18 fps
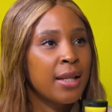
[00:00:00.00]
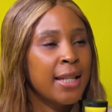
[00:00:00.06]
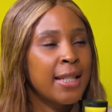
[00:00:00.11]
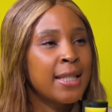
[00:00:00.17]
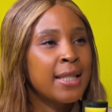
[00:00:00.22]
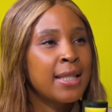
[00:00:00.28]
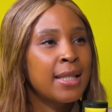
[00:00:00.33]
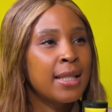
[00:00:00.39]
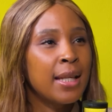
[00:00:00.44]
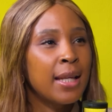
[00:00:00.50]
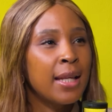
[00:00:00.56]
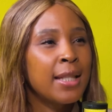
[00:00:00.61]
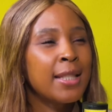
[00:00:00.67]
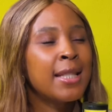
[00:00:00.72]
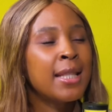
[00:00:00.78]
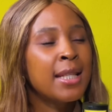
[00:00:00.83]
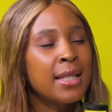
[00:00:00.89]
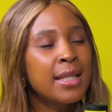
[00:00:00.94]
it's
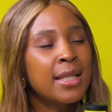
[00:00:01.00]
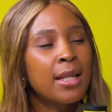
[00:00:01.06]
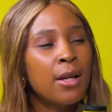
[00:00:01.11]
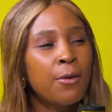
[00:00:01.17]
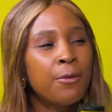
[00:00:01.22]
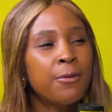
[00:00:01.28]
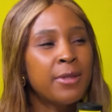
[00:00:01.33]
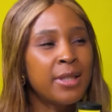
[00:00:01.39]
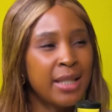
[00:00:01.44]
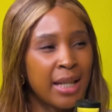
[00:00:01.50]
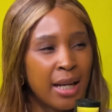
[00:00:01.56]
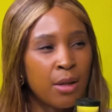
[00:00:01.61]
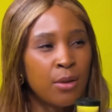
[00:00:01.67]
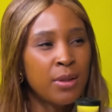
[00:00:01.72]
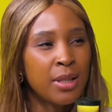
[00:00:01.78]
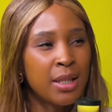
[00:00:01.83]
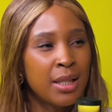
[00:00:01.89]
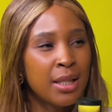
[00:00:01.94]
the self
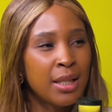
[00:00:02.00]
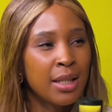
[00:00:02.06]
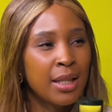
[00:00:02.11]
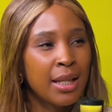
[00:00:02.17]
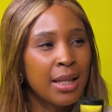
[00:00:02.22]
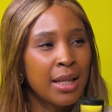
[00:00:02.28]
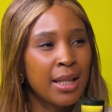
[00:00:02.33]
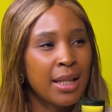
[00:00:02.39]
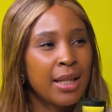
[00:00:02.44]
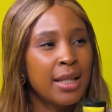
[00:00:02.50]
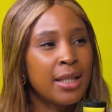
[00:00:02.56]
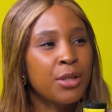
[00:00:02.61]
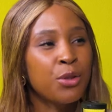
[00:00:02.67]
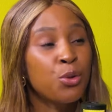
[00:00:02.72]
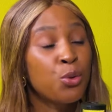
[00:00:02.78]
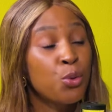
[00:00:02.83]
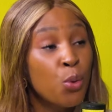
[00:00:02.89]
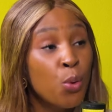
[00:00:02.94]
doubt
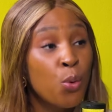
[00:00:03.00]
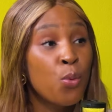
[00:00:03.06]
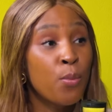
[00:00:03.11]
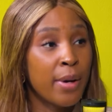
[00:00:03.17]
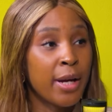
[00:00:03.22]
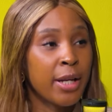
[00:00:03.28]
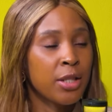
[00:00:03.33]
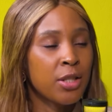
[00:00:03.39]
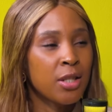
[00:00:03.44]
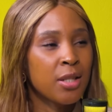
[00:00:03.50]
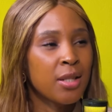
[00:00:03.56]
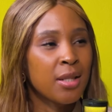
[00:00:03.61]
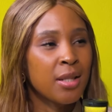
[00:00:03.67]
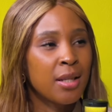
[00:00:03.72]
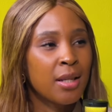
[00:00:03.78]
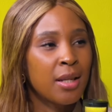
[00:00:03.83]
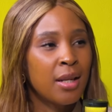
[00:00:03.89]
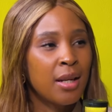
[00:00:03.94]
is too much.
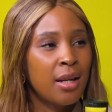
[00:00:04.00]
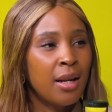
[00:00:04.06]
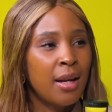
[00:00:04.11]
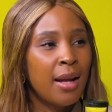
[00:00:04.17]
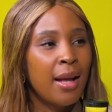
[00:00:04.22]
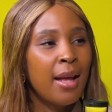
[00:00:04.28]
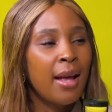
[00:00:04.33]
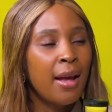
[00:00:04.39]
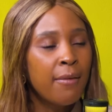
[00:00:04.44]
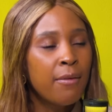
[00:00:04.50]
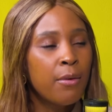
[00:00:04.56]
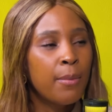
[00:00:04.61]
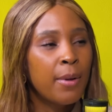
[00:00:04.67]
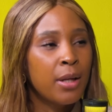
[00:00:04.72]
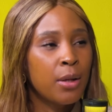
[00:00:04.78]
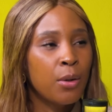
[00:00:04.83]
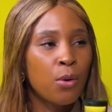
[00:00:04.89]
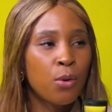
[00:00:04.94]

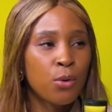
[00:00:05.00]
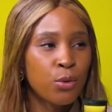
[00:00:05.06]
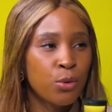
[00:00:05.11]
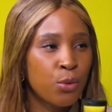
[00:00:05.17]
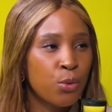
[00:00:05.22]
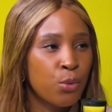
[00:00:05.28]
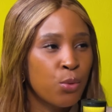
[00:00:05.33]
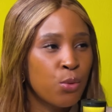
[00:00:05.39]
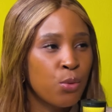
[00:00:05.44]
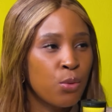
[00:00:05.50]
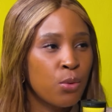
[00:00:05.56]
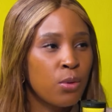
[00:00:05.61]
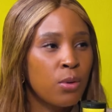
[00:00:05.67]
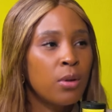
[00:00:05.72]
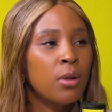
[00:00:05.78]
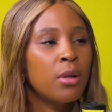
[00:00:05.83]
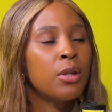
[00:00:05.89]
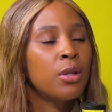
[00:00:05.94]
Everybody goes through
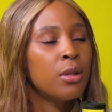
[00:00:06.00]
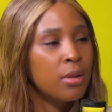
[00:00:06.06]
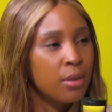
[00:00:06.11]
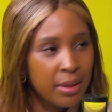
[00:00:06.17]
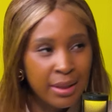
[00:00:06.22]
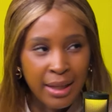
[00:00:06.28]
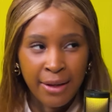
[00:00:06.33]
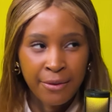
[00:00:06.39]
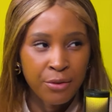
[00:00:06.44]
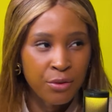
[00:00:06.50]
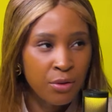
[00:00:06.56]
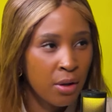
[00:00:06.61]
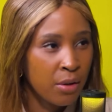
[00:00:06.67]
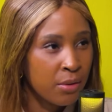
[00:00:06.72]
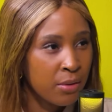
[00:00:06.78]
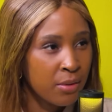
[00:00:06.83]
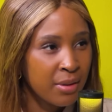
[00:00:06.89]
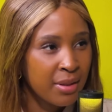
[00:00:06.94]
life
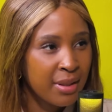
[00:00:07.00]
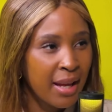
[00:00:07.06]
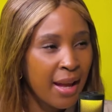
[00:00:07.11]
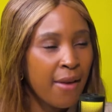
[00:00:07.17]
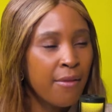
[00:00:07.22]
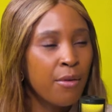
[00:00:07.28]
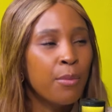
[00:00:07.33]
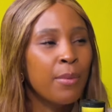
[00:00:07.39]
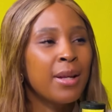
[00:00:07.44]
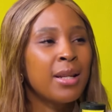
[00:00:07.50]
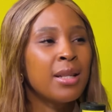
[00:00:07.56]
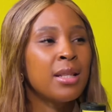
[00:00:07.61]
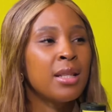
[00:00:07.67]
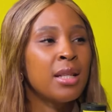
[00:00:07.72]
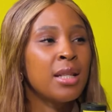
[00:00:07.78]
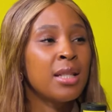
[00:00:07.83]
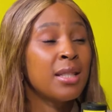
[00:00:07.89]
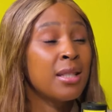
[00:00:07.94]
struggles, mm.
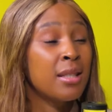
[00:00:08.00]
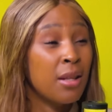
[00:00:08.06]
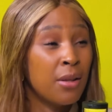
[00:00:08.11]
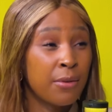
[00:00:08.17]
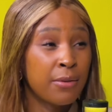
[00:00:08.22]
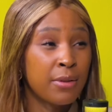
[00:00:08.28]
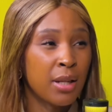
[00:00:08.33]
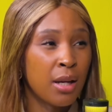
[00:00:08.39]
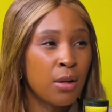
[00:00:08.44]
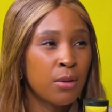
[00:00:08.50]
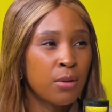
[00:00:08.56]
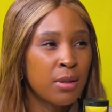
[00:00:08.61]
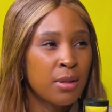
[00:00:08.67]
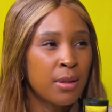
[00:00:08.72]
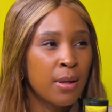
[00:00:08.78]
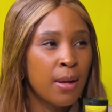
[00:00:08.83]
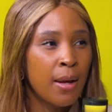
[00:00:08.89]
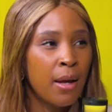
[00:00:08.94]
everybody self
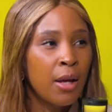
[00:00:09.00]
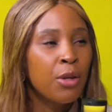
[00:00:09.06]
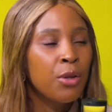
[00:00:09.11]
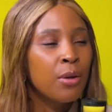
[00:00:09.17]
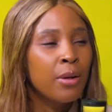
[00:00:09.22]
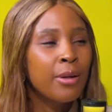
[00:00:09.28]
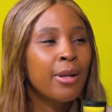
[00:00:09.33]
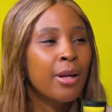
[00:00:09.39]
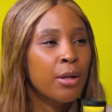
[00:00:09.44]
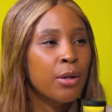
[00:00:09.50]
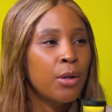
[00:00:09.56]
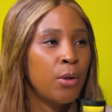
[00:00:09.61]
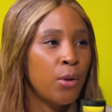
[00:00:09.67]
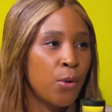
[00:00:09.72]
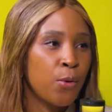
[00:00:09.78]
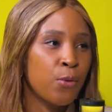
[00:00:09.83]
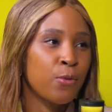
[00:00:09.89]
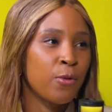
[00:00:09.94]
doubts. You're not
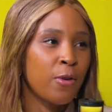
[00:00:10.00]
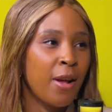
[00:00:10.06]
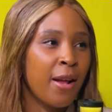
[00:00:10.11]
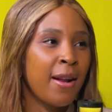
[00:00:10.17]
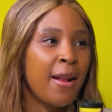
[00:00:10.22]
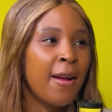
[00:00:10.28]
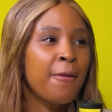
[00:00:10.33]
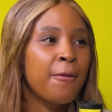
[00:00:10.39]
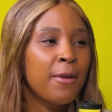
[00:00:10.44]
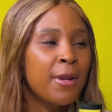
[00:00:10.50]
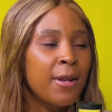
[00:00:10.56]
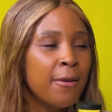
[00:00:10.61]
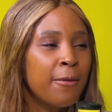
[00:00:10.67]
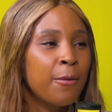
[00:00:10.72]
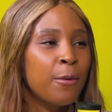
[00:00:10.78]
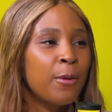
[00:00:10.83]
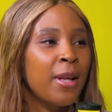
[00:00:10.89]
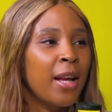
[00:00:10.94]
alone. And I really
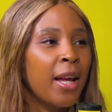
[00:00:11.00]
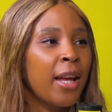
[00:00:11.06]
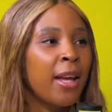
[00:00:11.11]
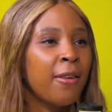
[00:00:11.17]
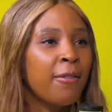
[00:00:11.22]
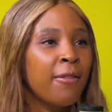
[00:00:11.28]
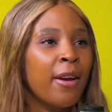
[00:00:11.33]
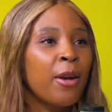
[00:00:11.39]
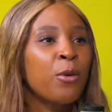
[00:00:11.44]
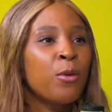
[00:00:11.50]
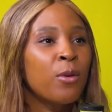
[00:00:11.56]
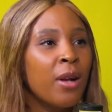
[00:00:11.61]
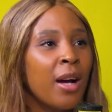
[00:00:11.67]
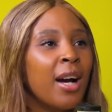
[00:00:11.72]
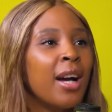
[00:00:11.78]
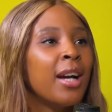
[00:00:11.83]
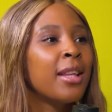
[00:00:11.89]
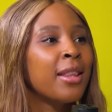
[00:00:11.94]
feel like if I could
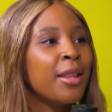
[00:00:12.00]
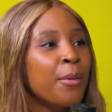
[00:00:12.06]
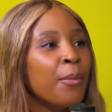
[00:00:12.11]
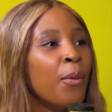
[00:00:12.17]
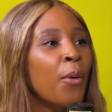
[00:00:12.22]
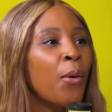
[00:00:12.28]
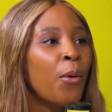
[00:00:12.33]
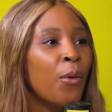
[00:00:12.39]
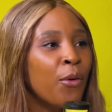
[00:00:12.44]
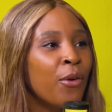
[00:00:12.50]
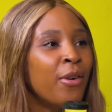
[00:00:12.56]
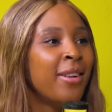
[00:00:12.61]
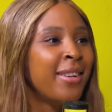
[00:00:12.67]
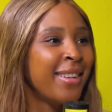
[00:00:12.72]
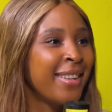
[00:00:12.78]
hug them all